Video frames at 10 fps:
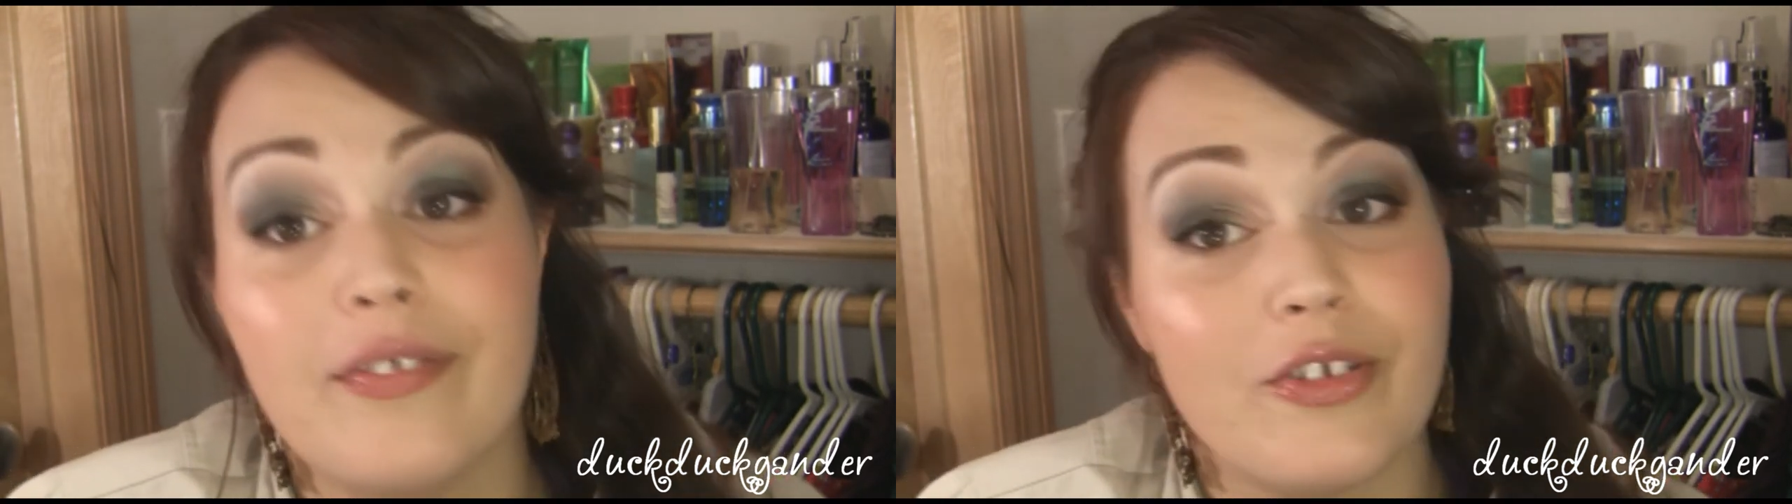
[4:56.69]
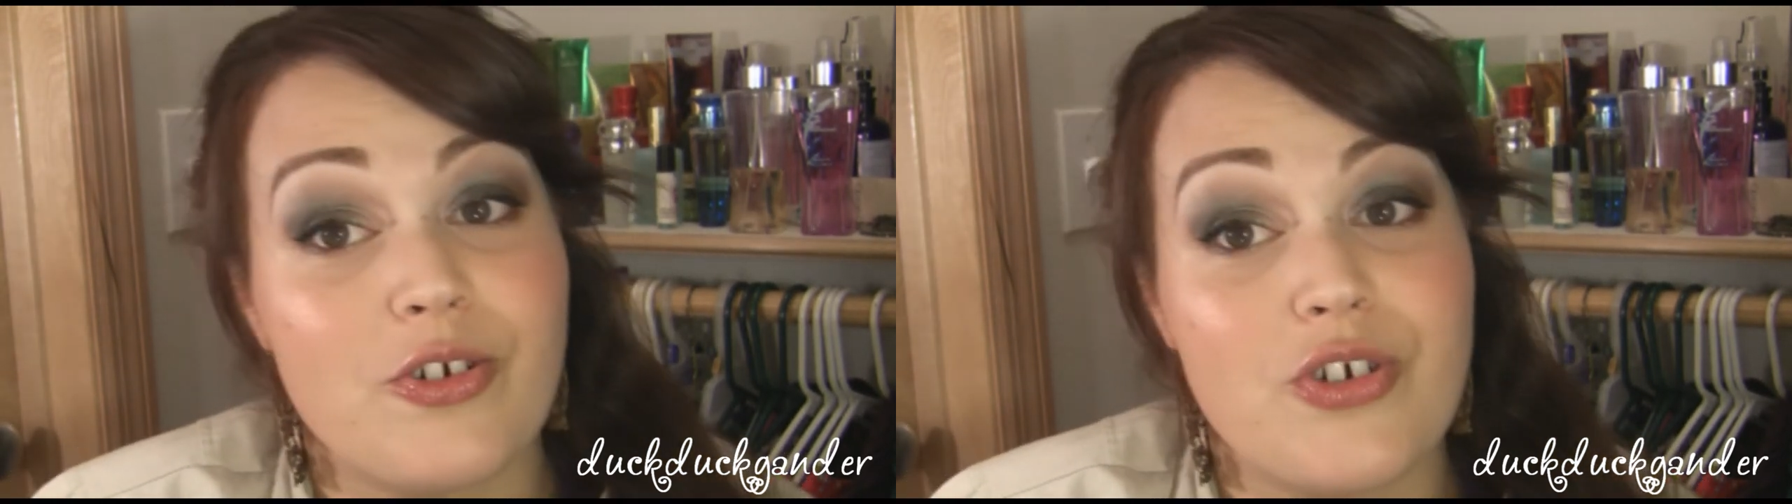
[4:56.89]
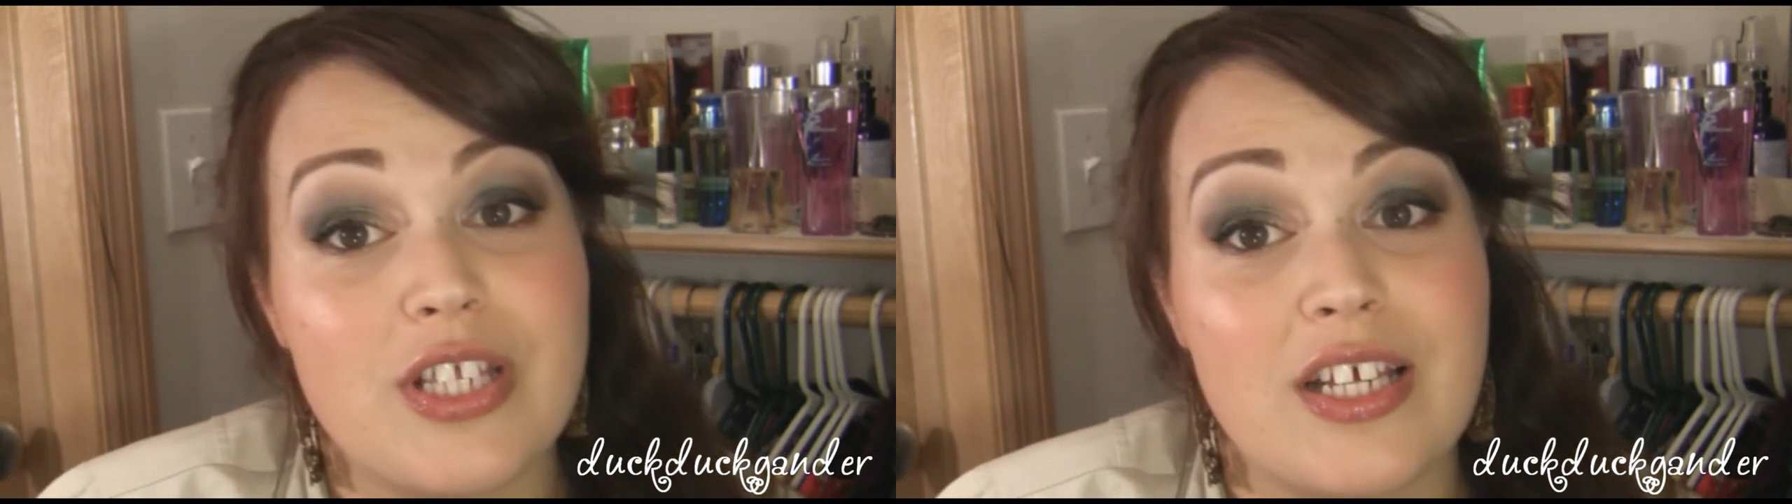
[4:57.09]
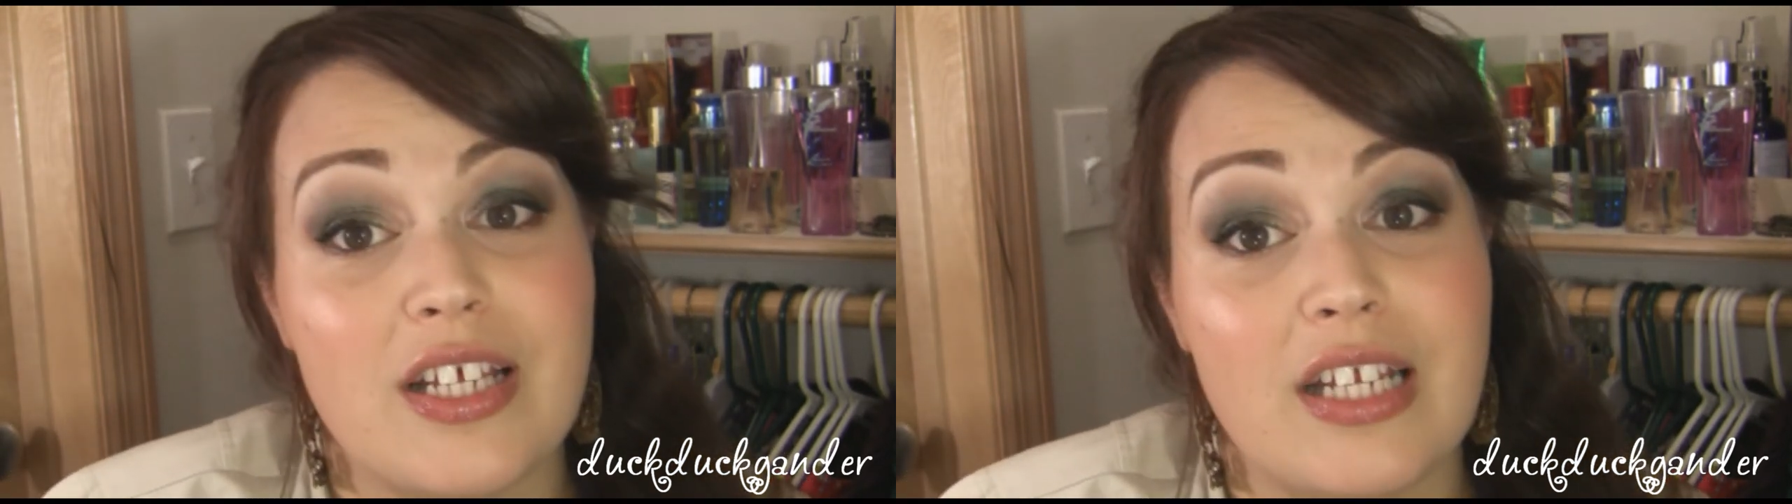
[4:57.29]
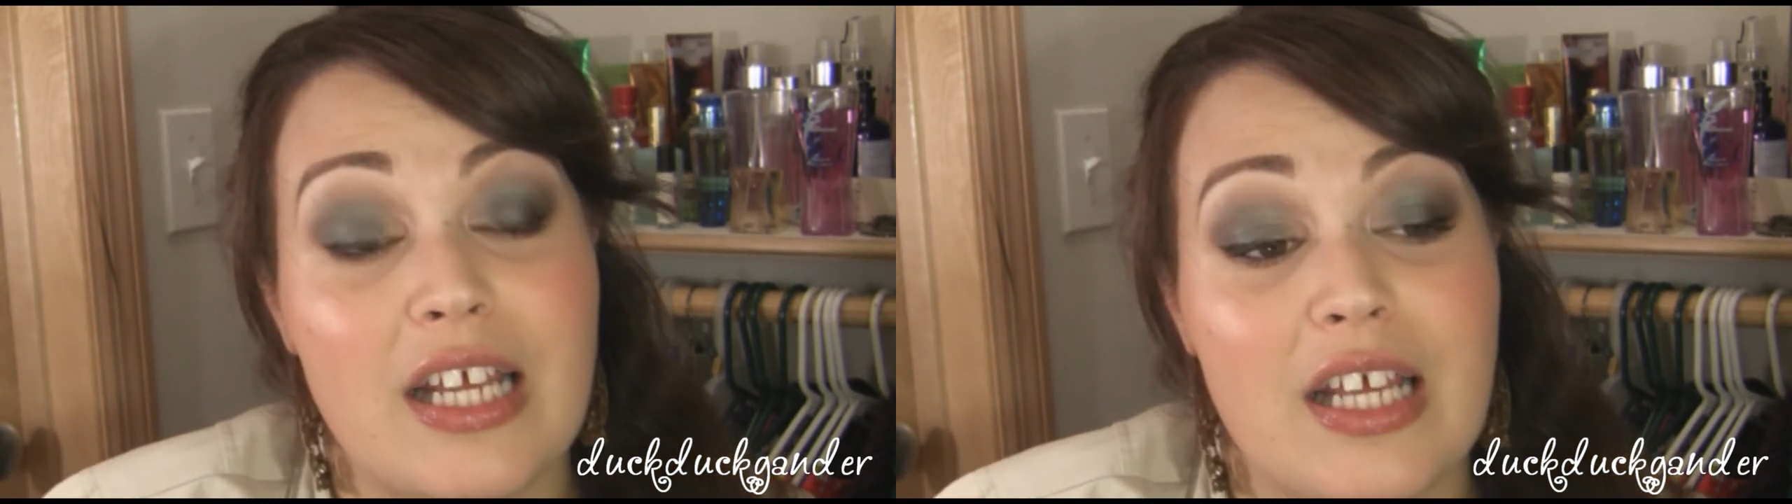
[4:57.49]
if you're
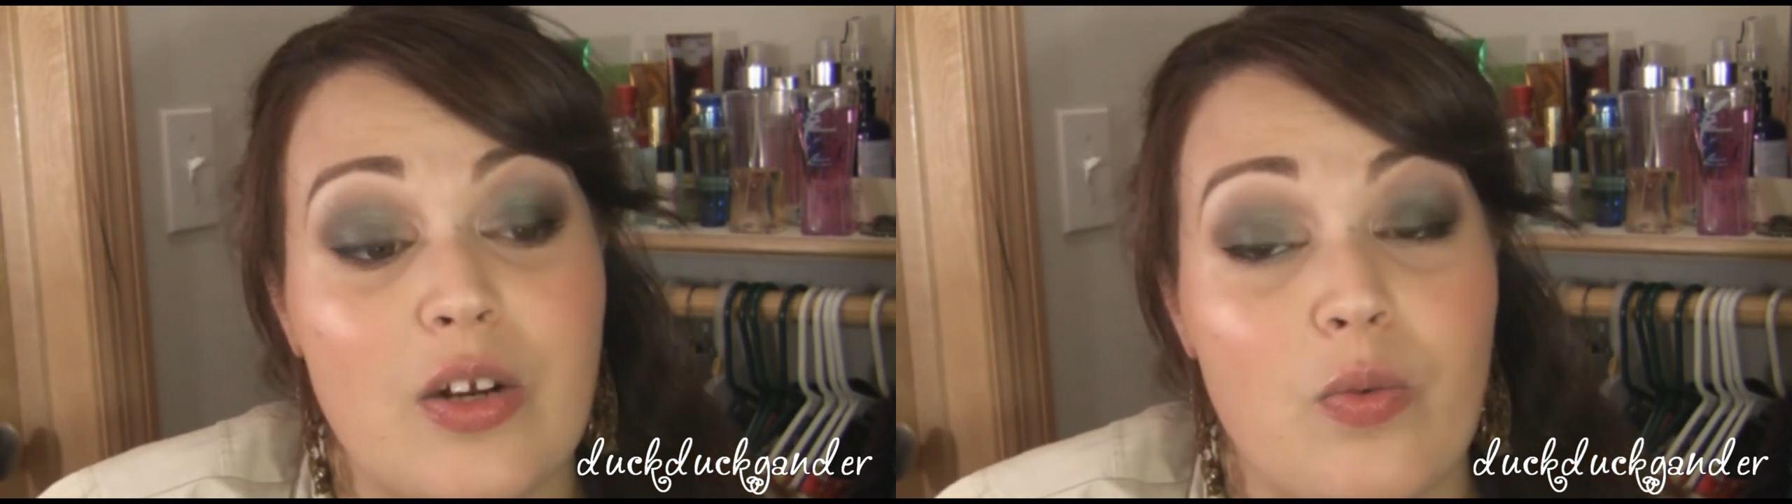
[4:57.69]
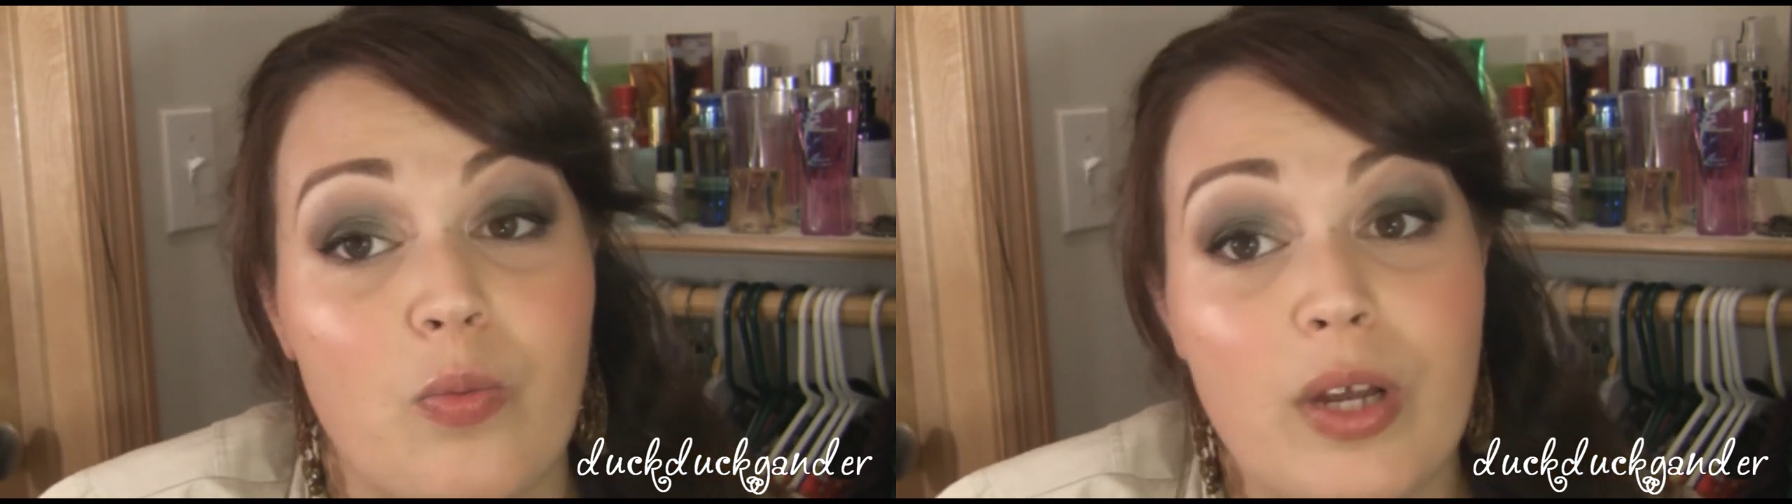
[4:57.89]
interested in